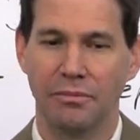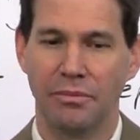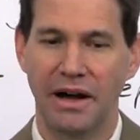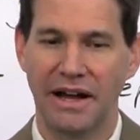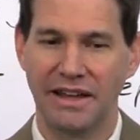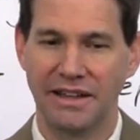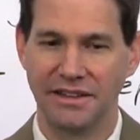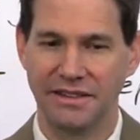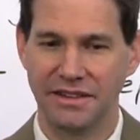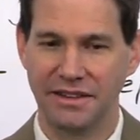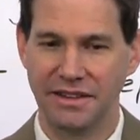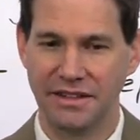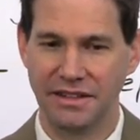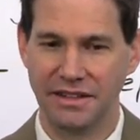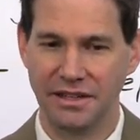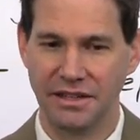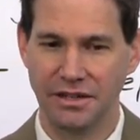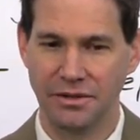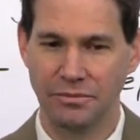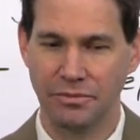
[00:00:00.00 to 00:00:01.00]
by
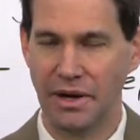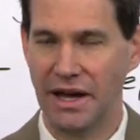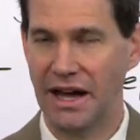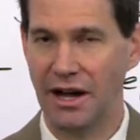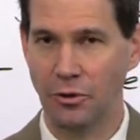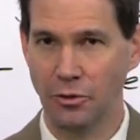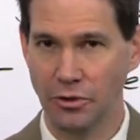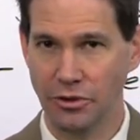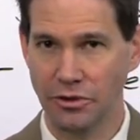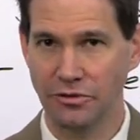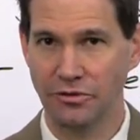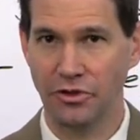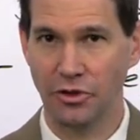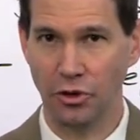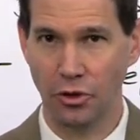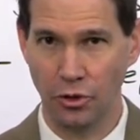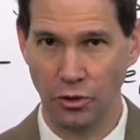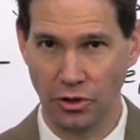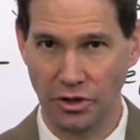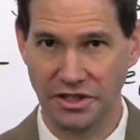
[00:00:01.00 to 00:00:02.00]
the power of
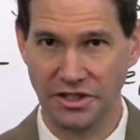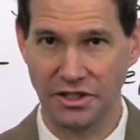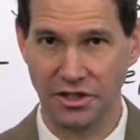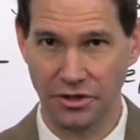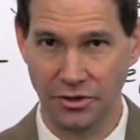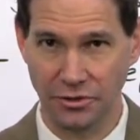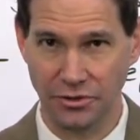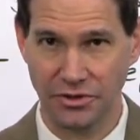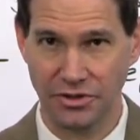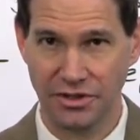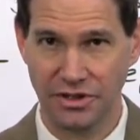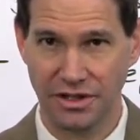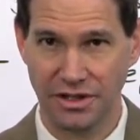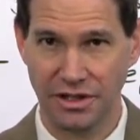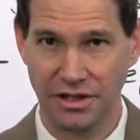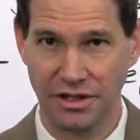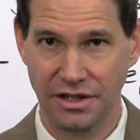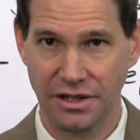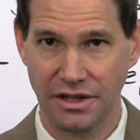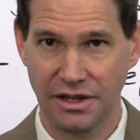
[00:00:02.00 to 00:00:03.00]
the Holy
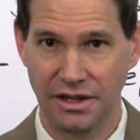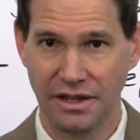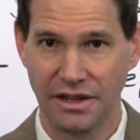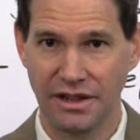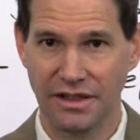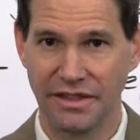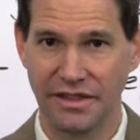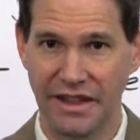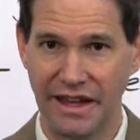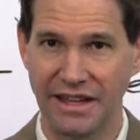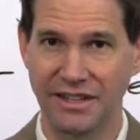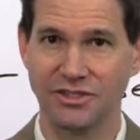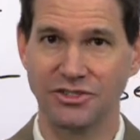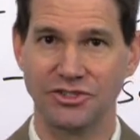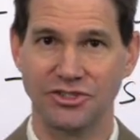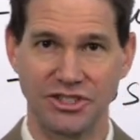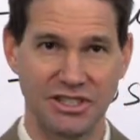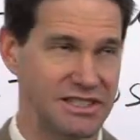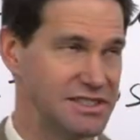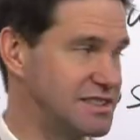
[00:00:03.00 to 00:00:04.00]
Ghost that
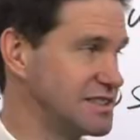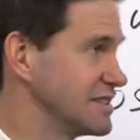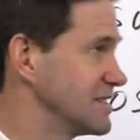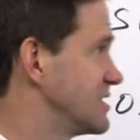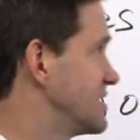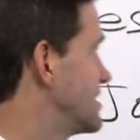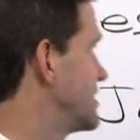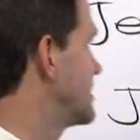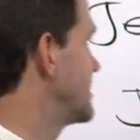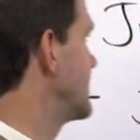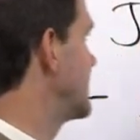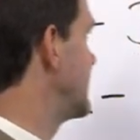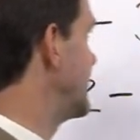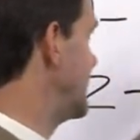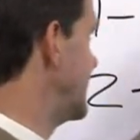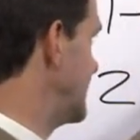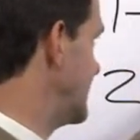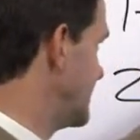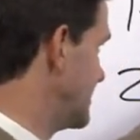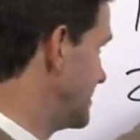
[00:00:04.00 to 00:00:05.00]
Jesus
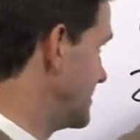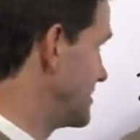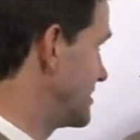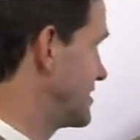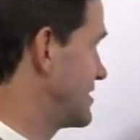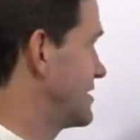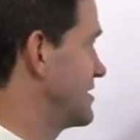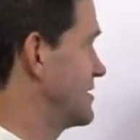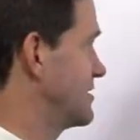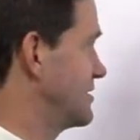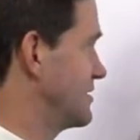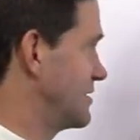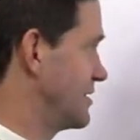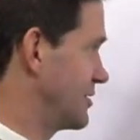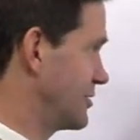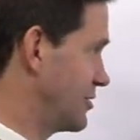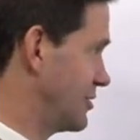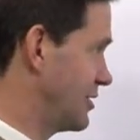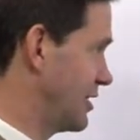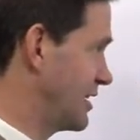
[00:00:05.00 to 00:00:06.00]
is
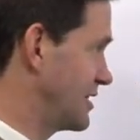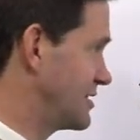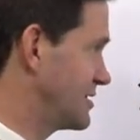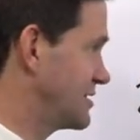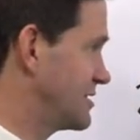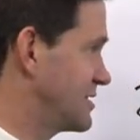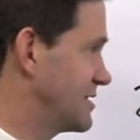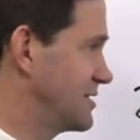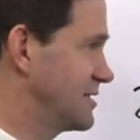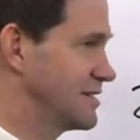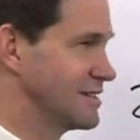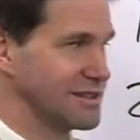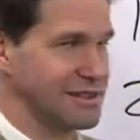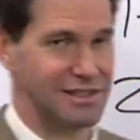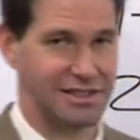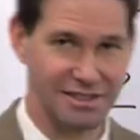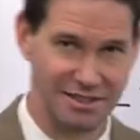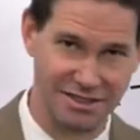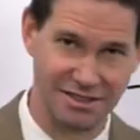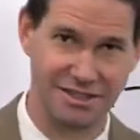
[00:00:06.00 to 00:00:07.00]
the Christ,
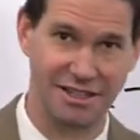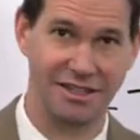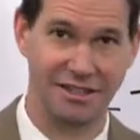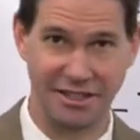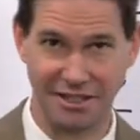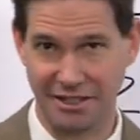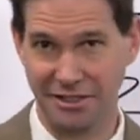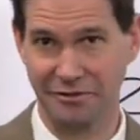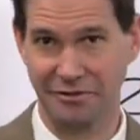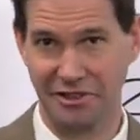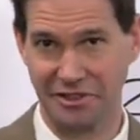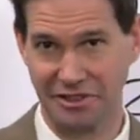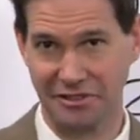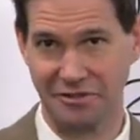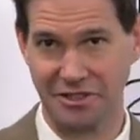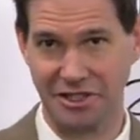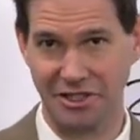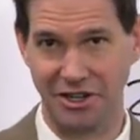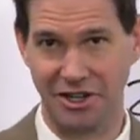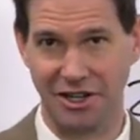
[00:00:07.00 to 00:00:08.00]
the Son of the
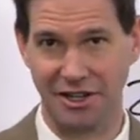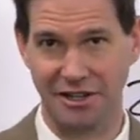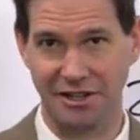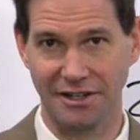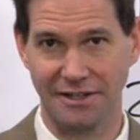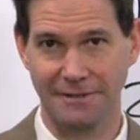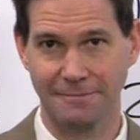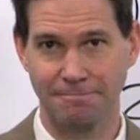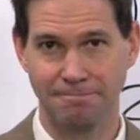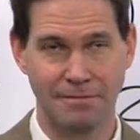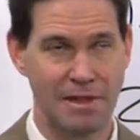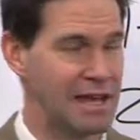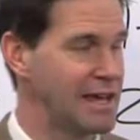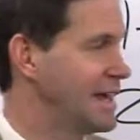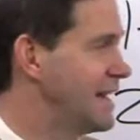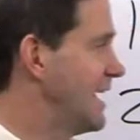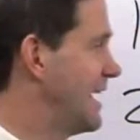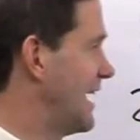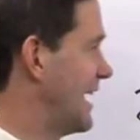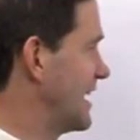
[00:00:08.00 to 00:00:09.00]
living God.
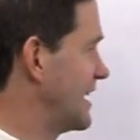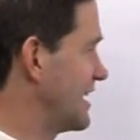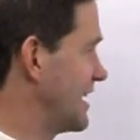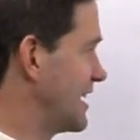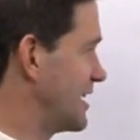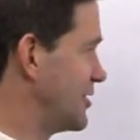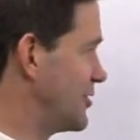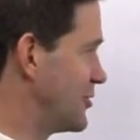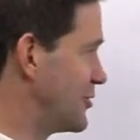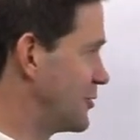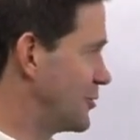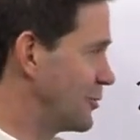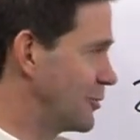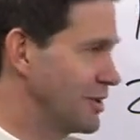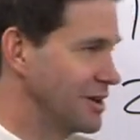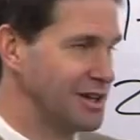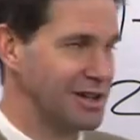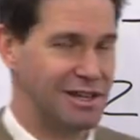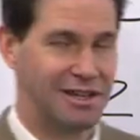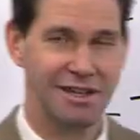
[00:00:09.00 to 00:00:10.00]
And I know